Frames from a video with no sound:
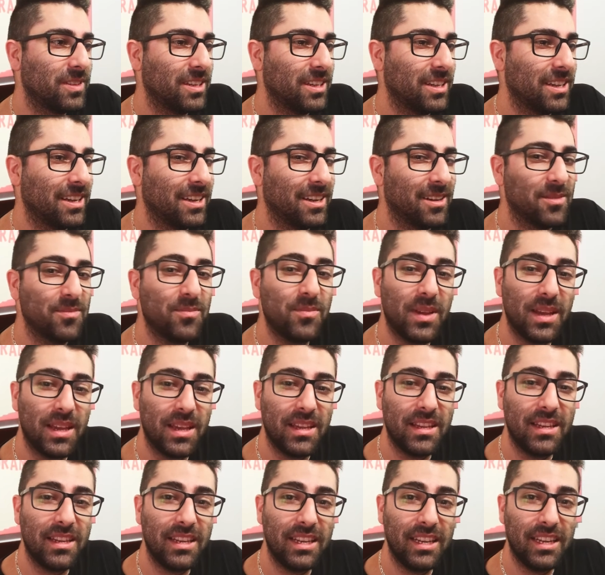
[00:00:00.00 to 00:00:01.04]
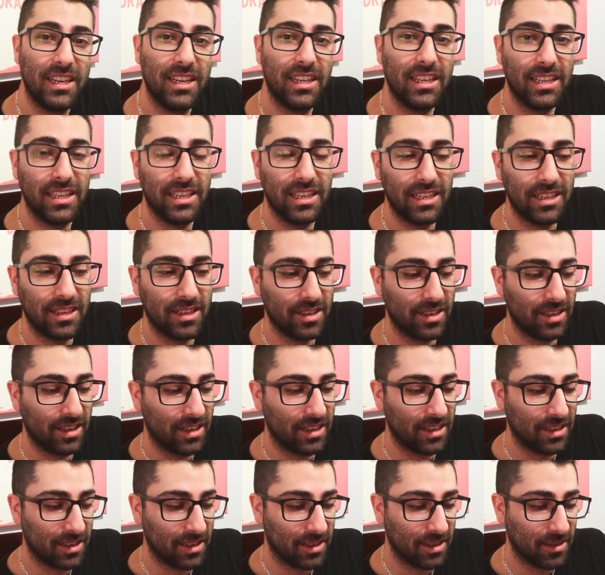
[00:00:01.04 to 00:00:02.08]
yeah, May needed
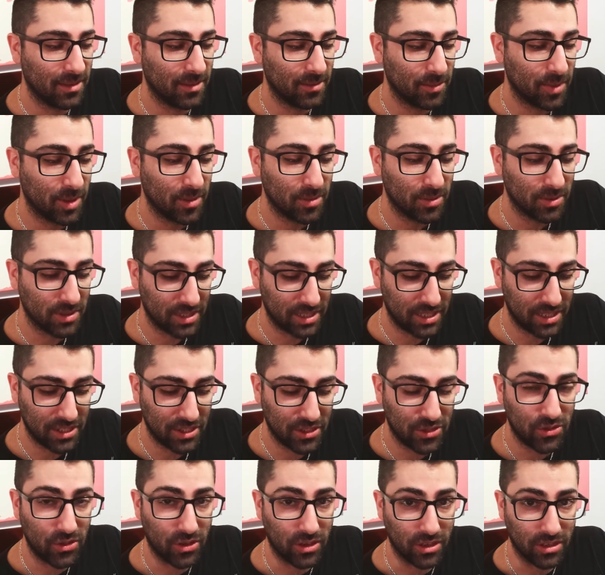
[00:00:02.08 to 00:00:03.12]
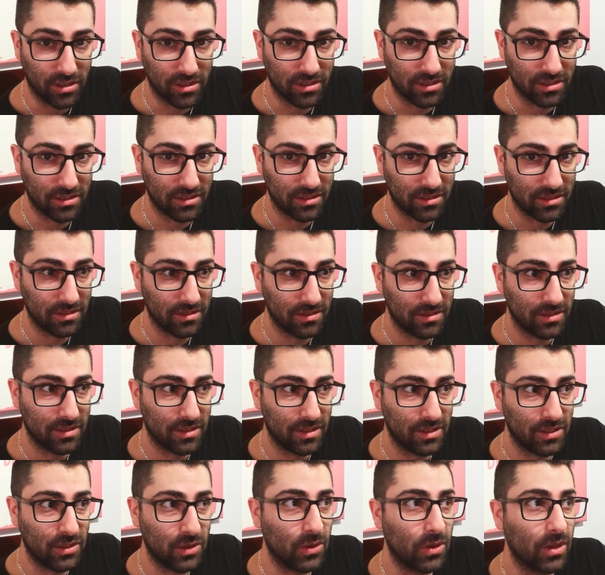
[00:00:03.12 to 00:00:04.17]
bubble tea straws.
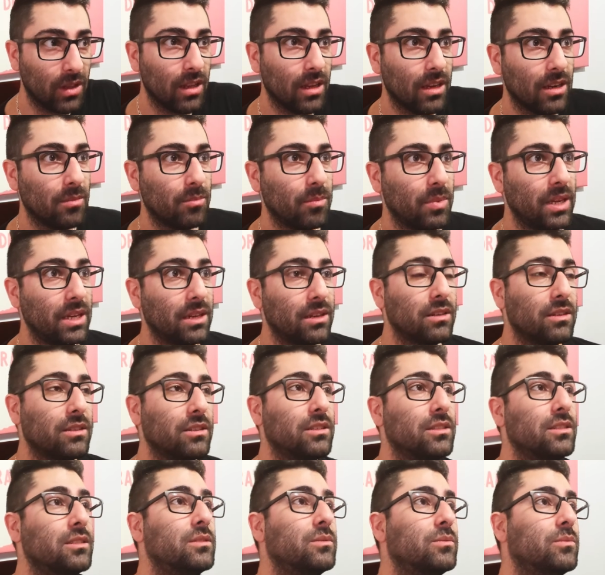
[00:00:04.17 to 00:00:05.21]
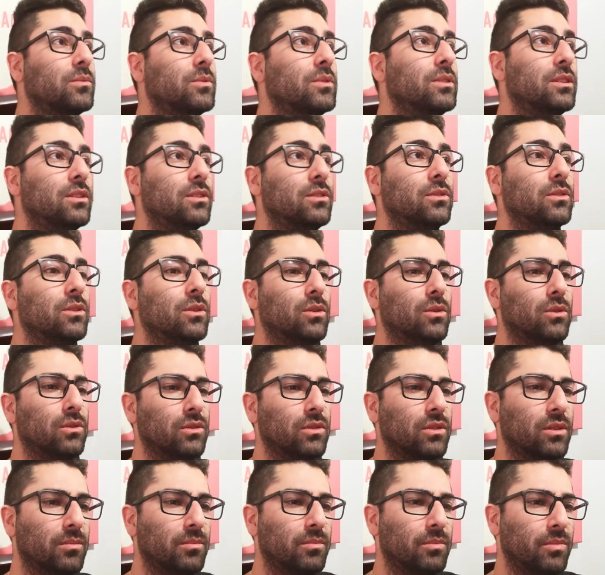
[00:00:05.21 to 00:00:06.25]
So a lot of bakers, what they do to
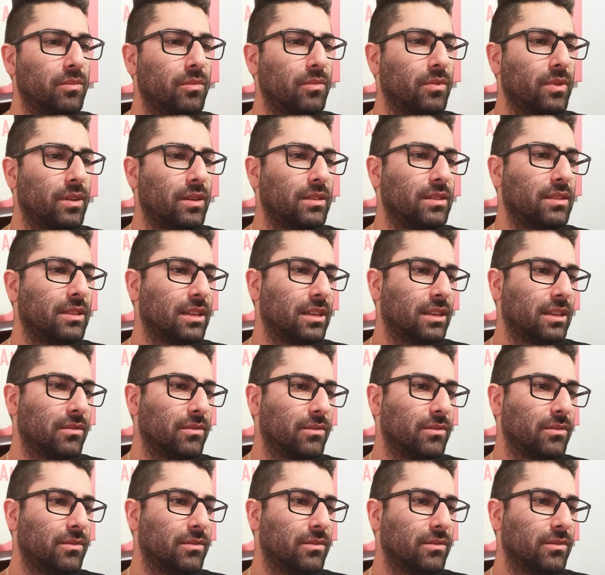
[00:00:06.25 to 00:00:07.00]
hold up, it's like